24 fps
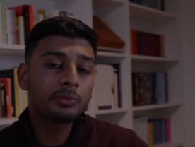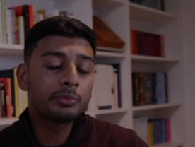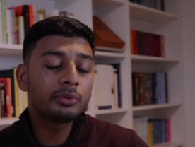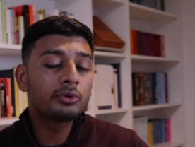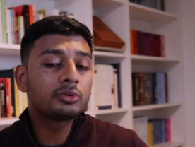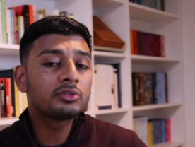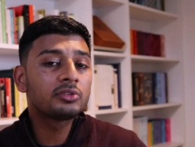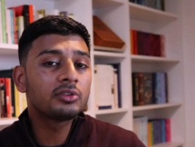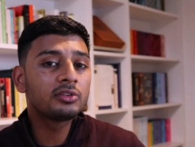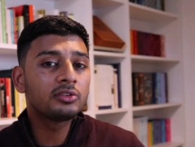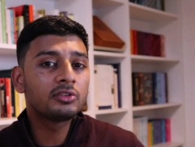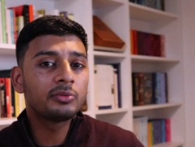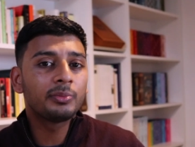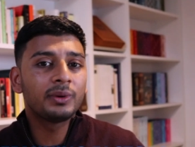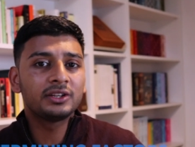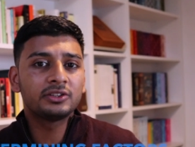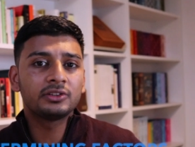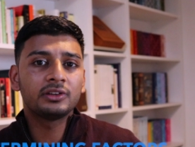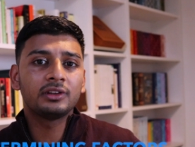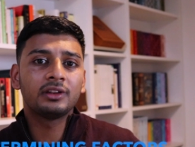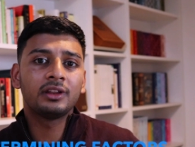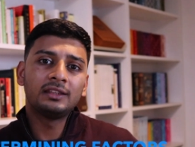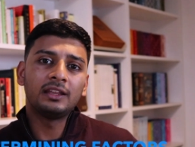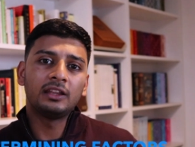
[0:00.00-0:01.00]
important to
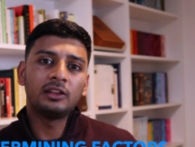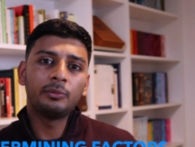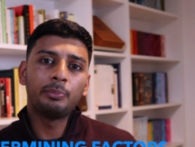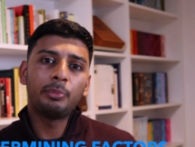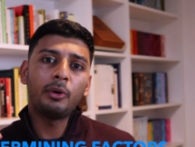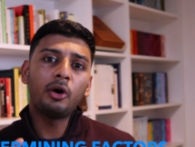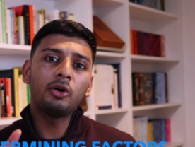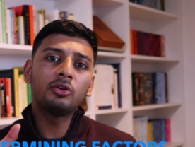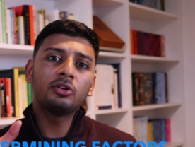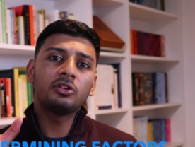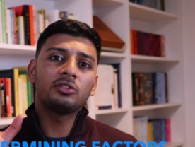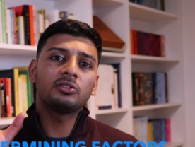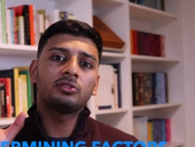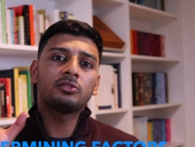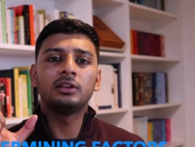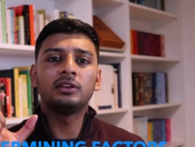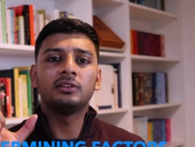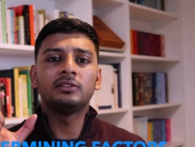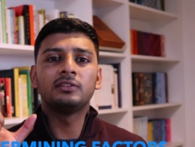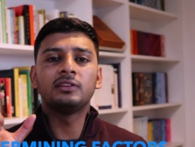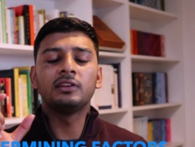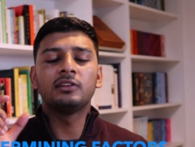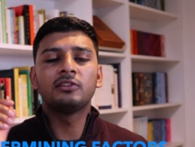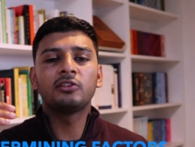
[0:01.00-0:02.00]
mention that the bonus
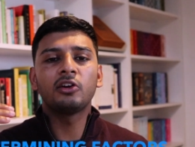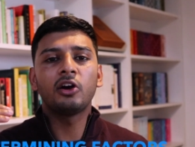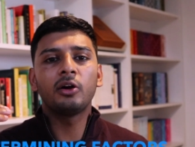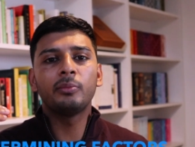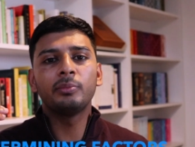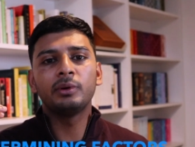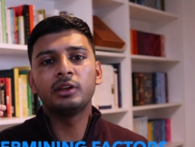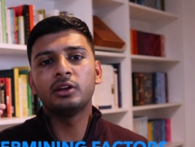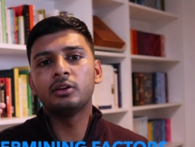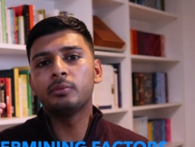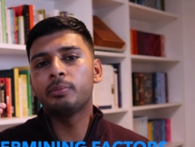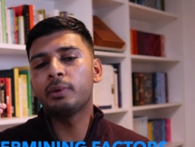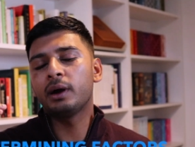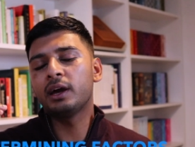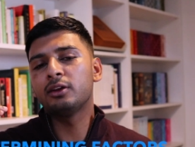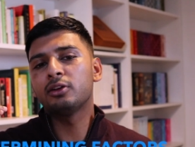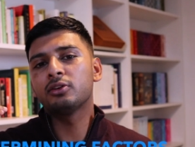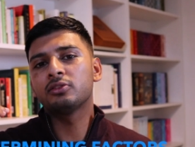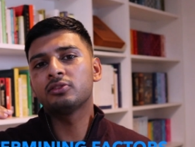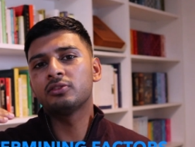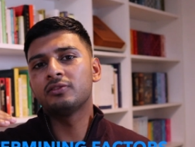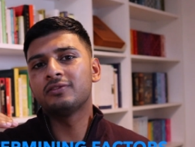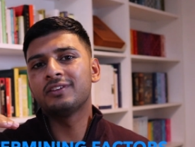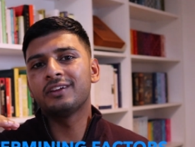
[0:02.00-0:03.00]
is determined by
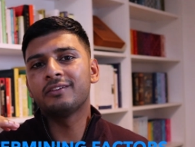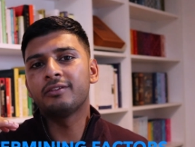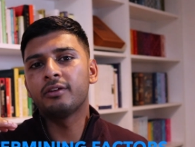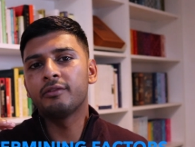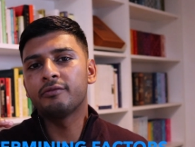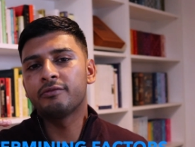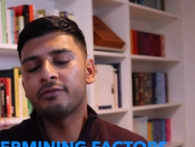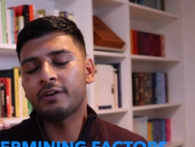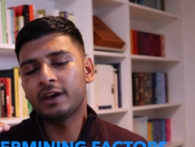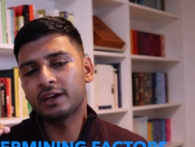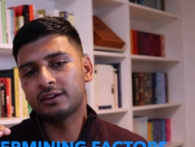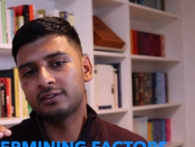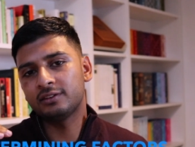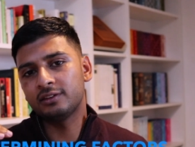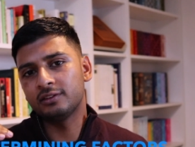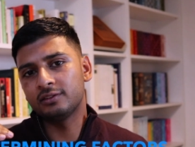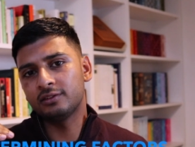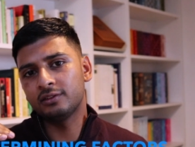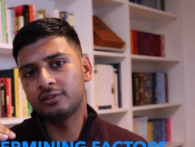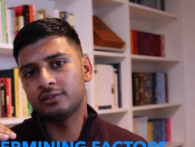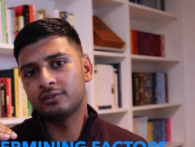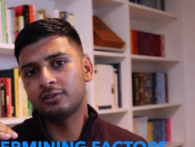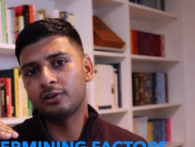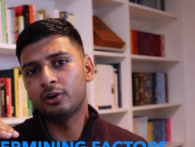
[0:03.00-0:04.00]
lots of different different factors.
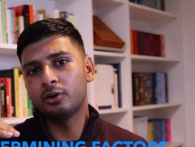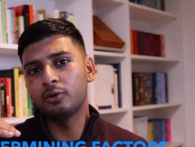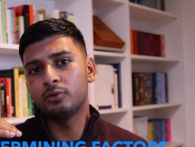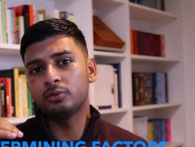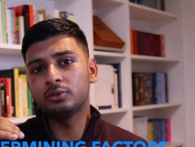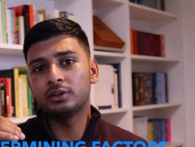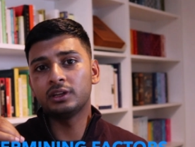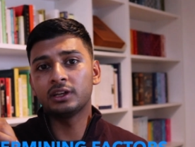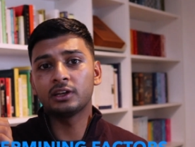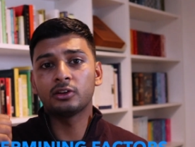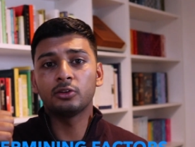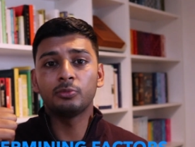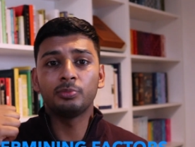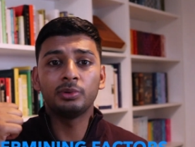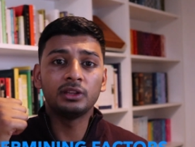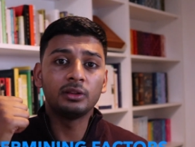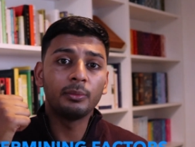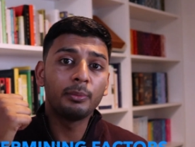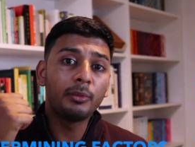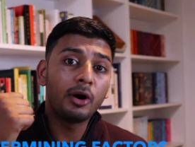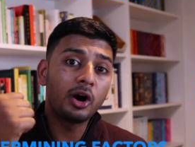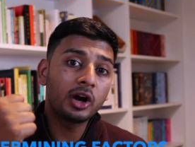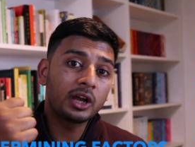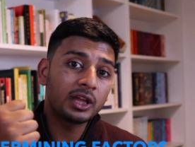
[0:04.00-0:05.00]
So it could be the
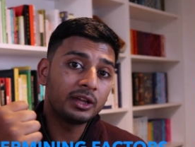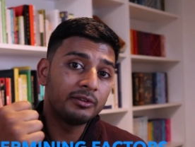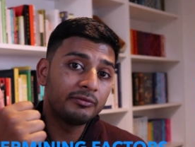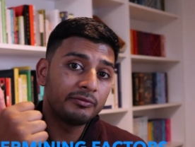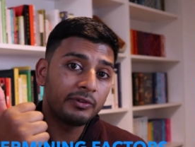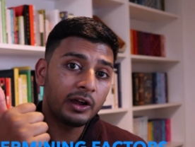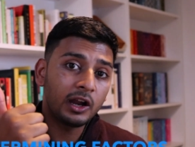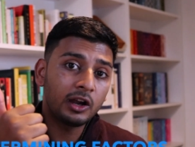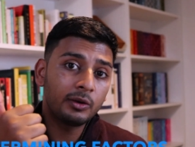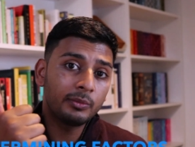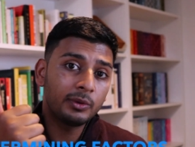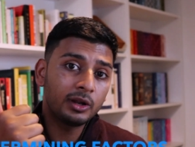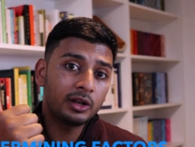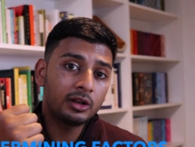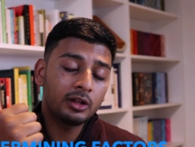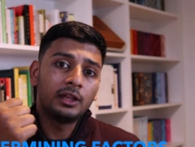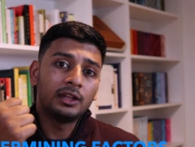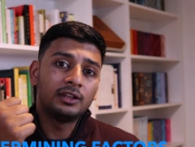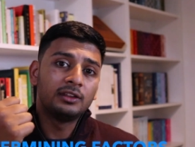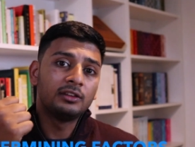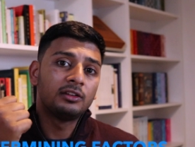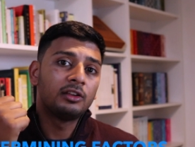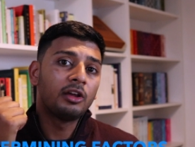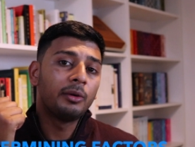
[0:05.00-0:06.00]
market environment.
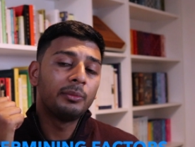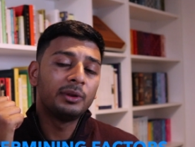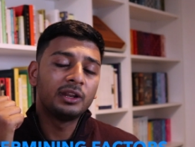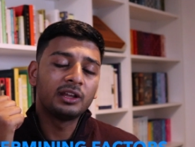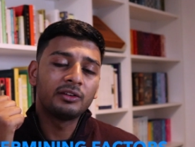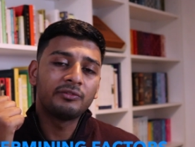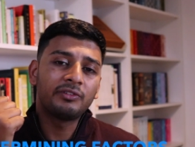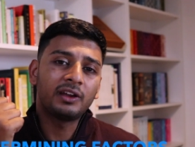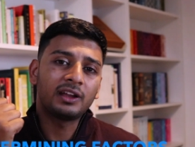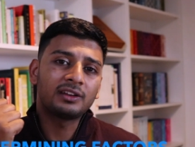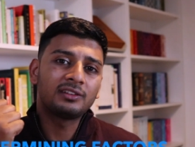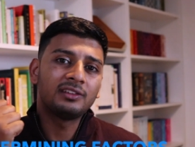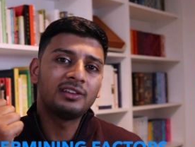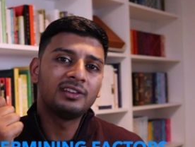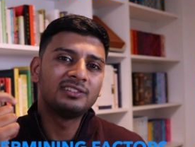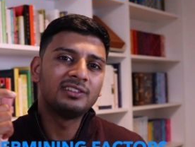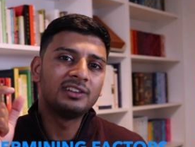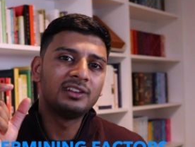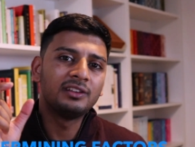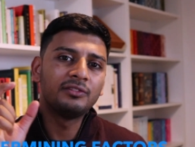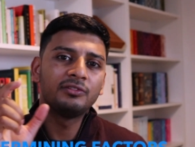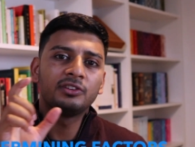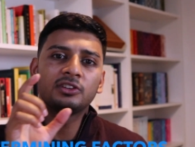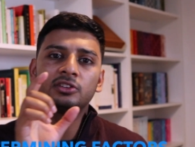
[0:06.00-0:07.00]
A determining factor is the
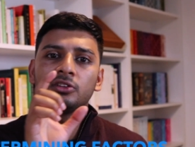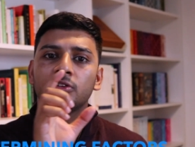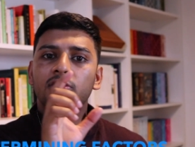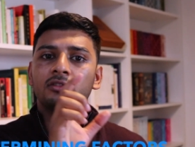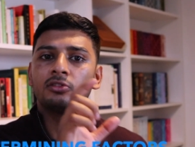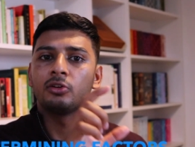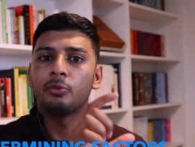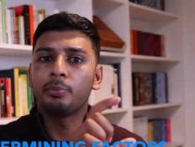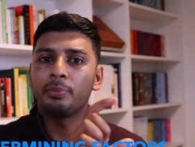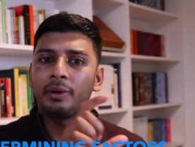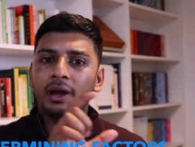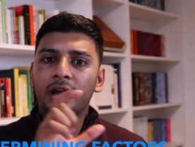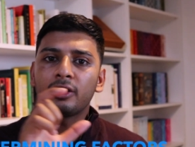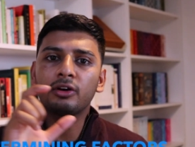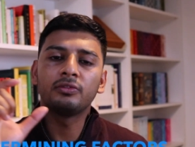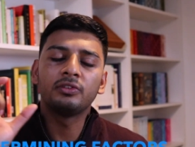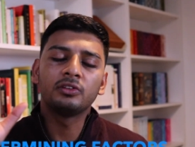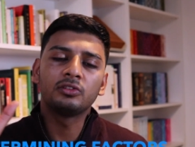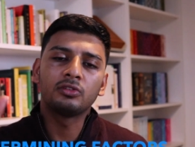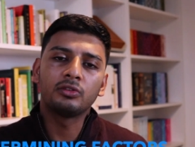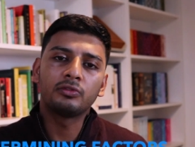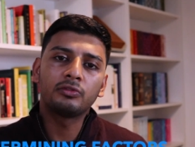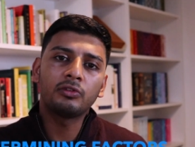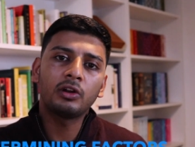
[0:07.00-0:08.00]
divisions, or back
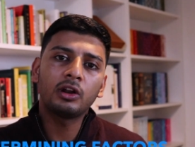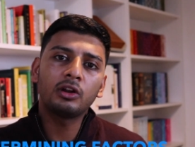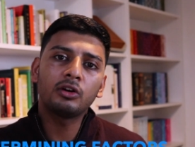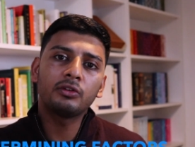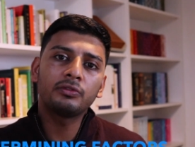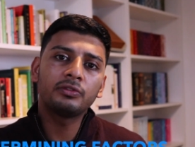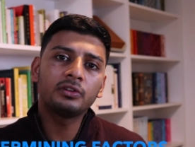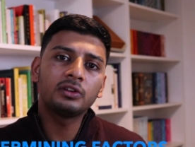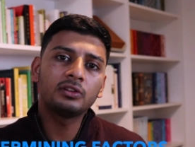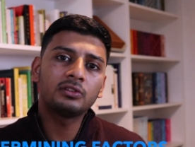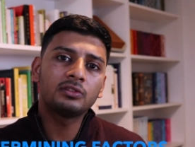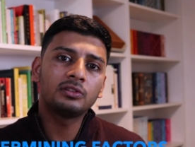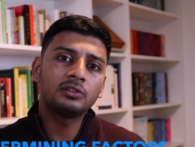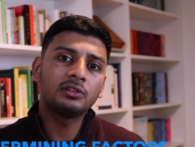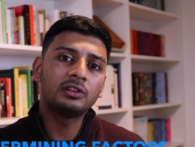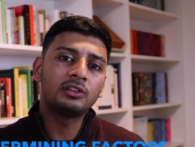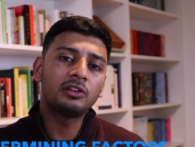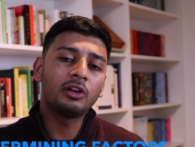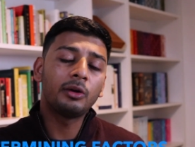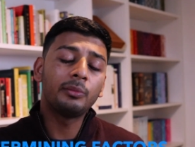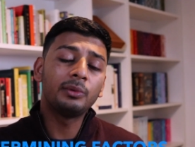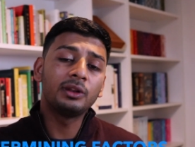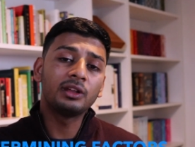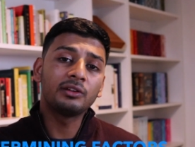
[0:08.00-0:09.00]
office or front office.
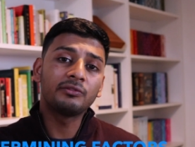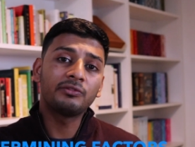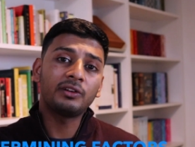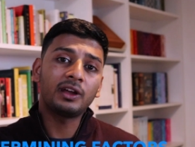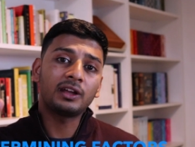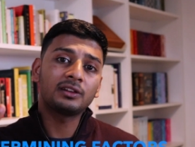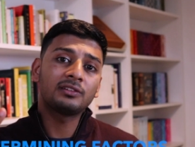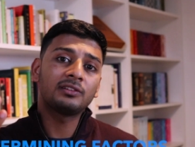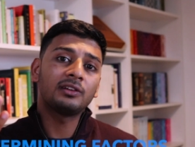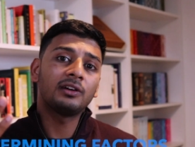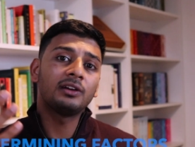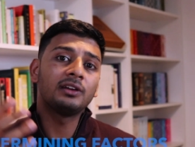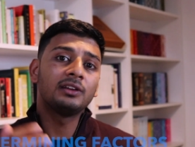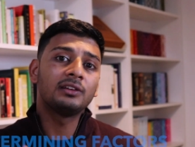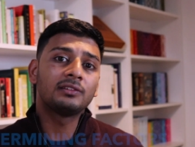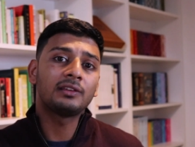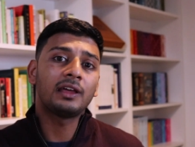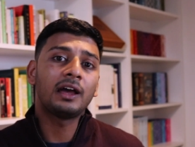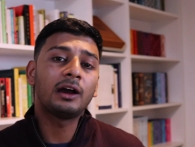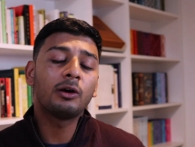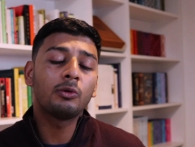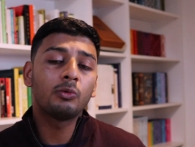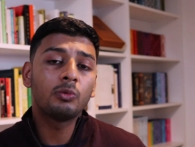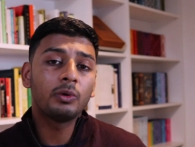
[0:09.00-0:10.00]
Determining factor is
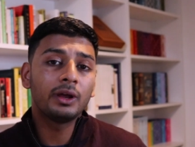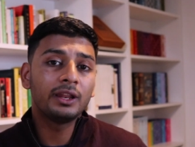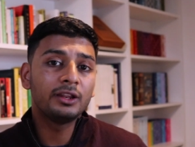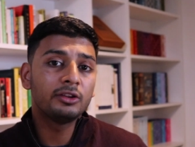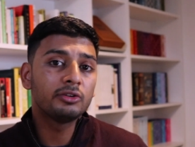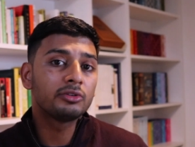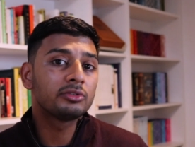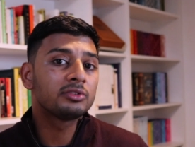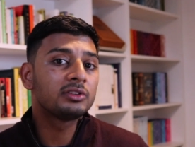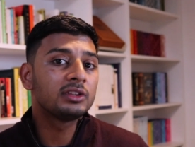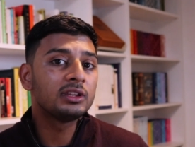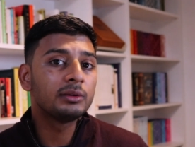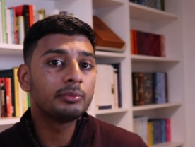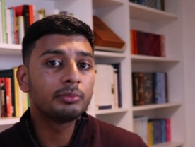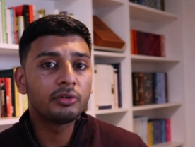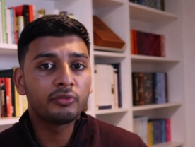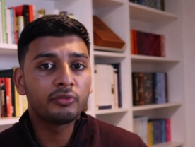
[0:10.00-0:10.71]
how well your team